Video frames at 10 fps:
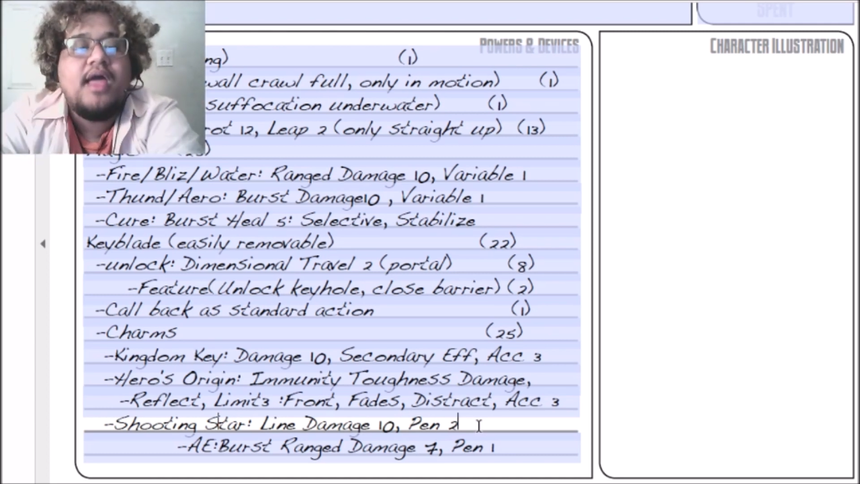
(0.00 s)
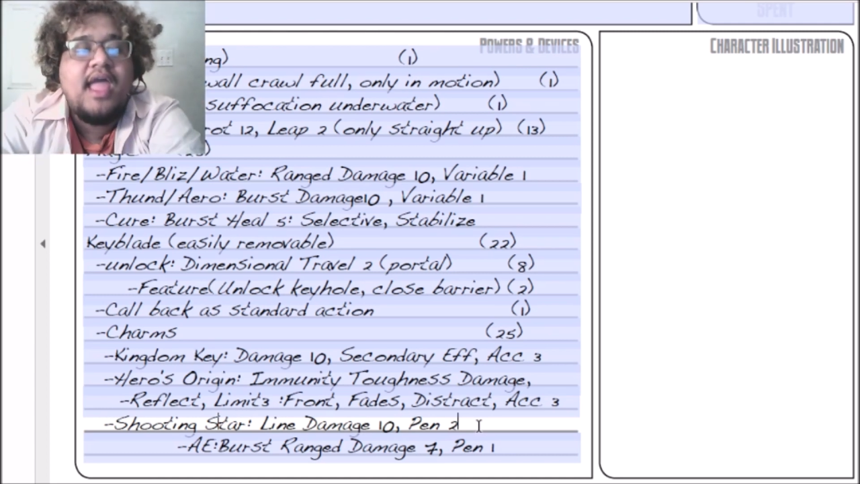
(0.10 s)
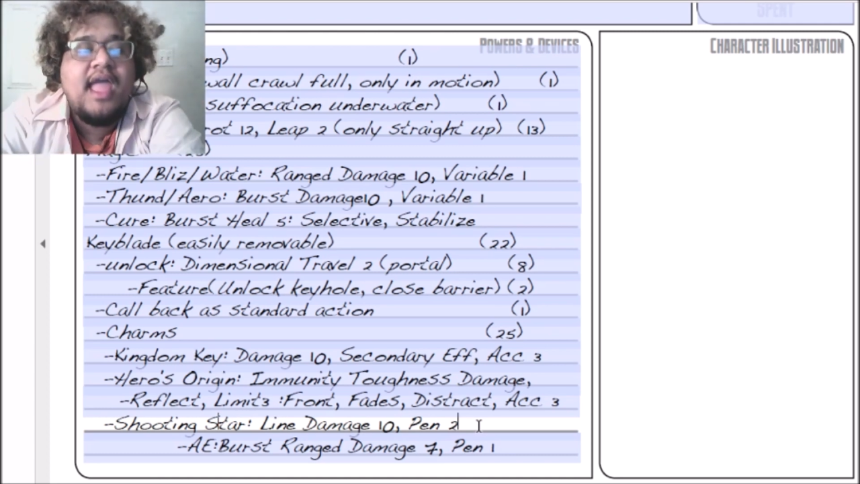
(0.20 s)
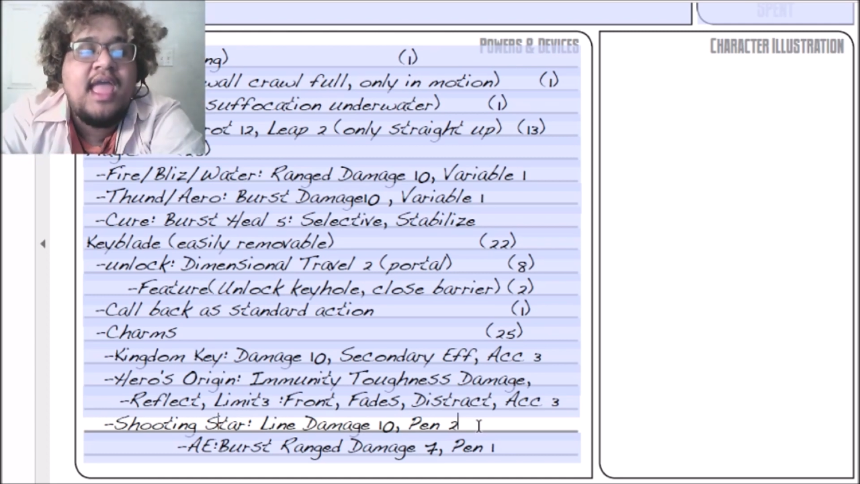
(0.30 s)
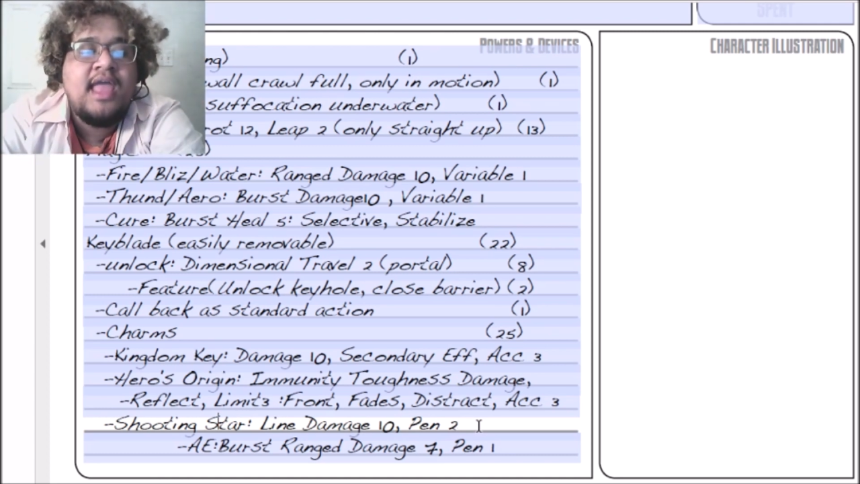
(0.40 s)

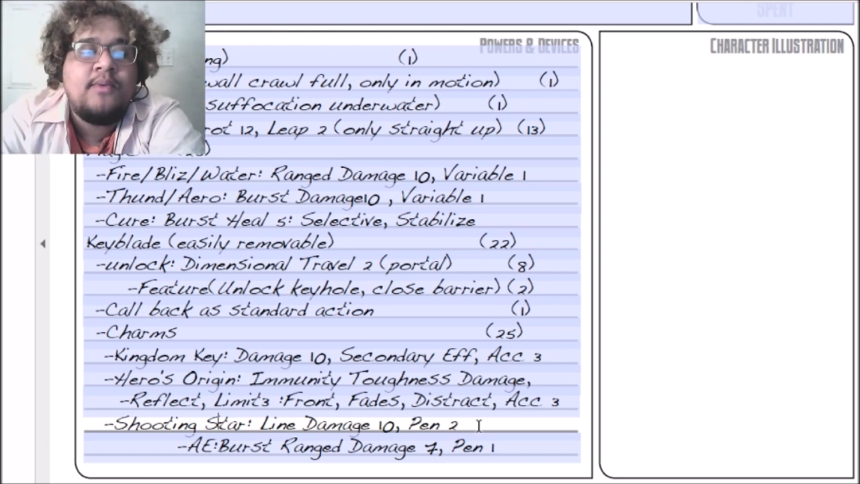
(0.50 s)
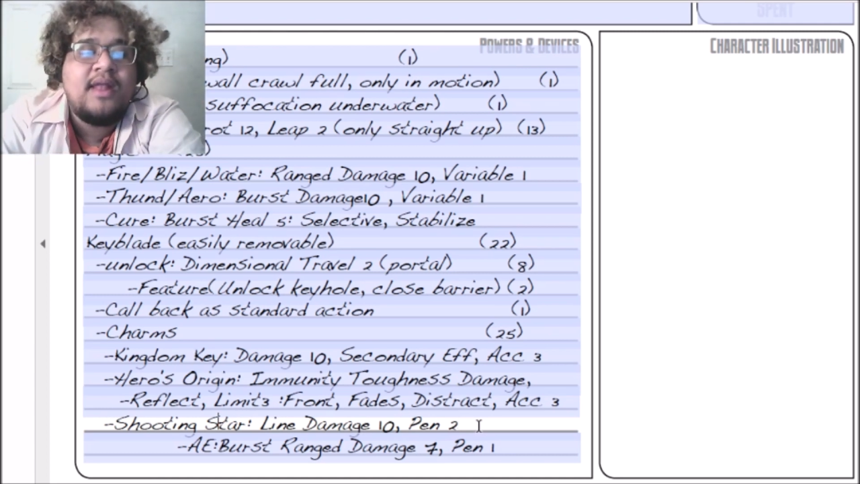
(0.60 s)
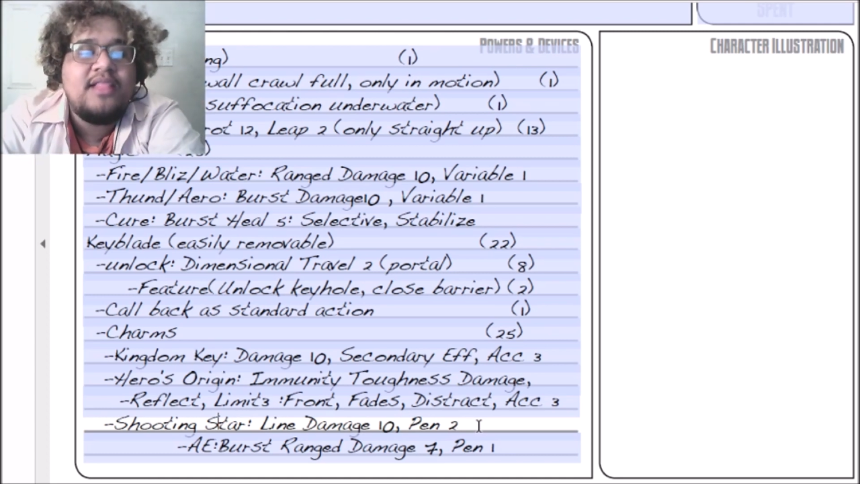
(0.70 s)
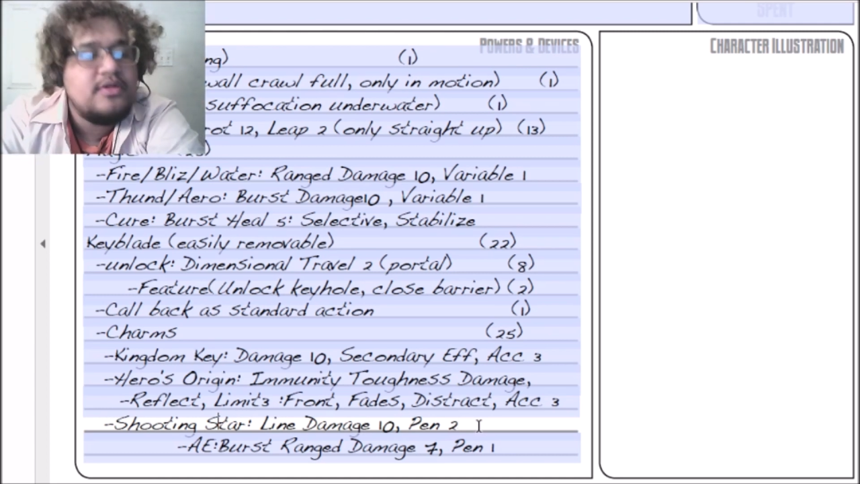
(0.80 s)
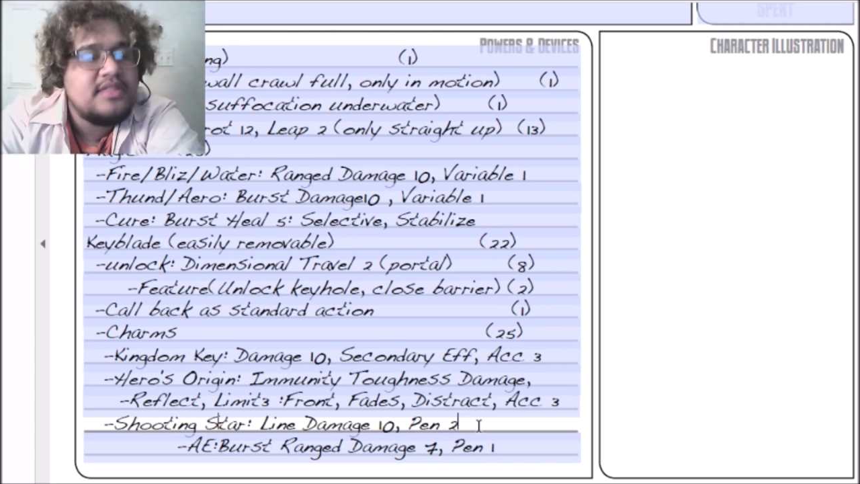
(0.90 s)
And when I
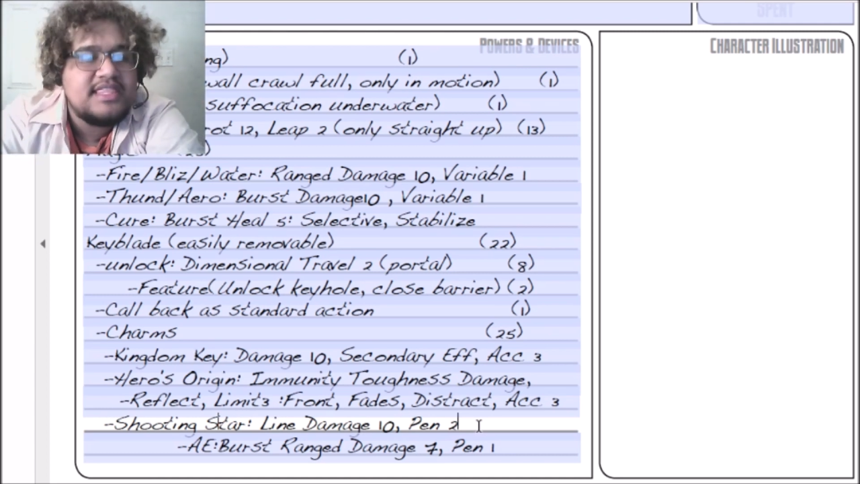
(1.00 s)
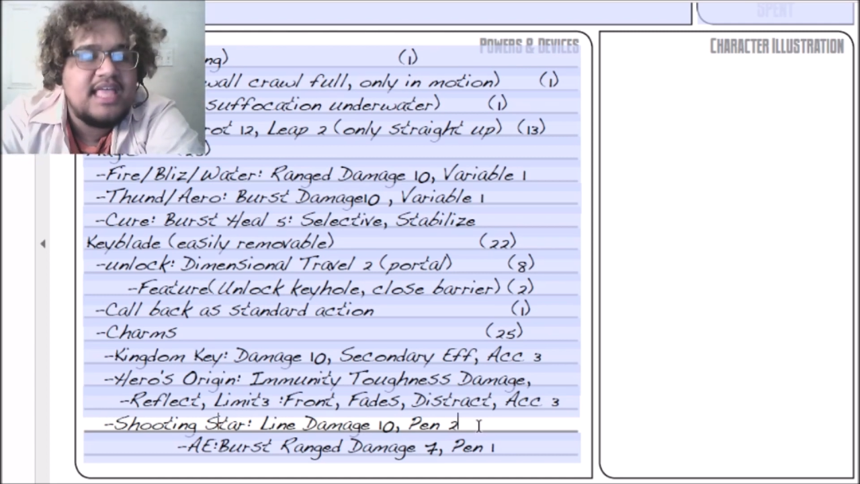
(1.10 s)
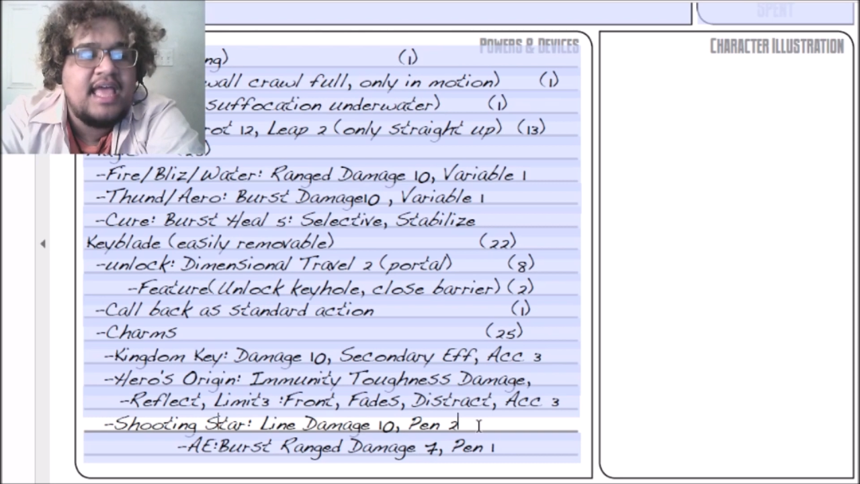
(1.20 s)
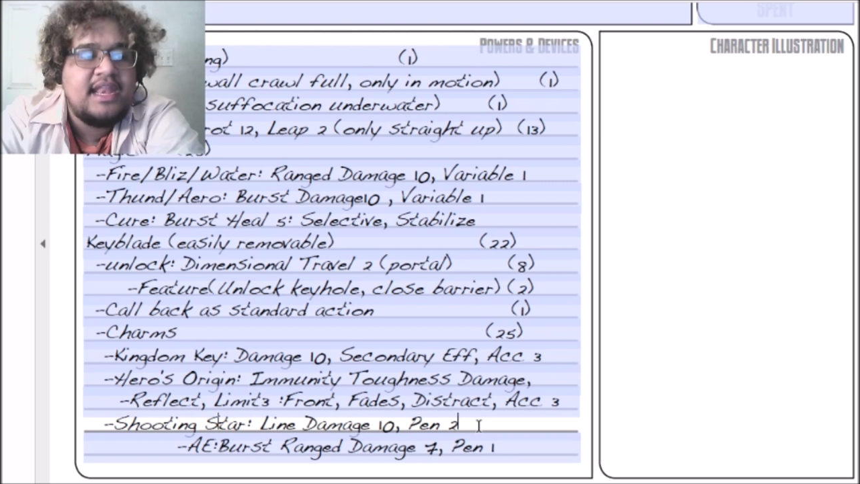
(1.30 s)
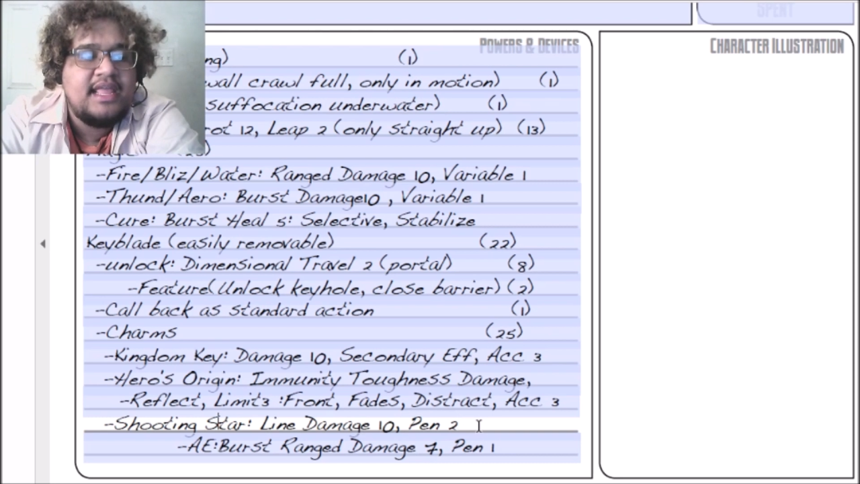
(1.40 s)
looked at that